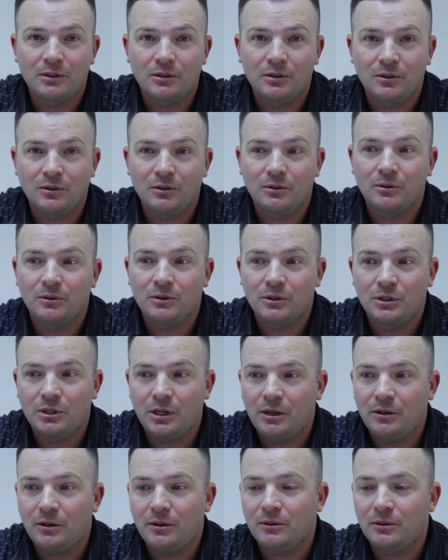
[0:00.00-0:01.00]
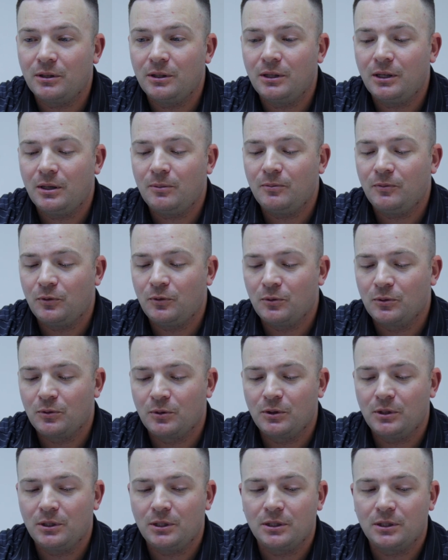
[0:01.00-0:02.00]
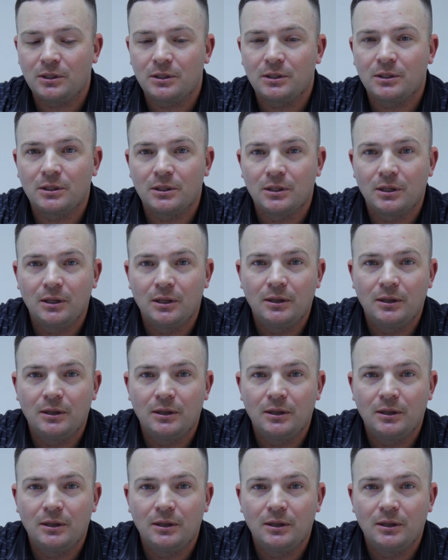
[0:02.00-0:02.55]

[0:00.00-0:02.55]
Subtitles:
So shout out to them for this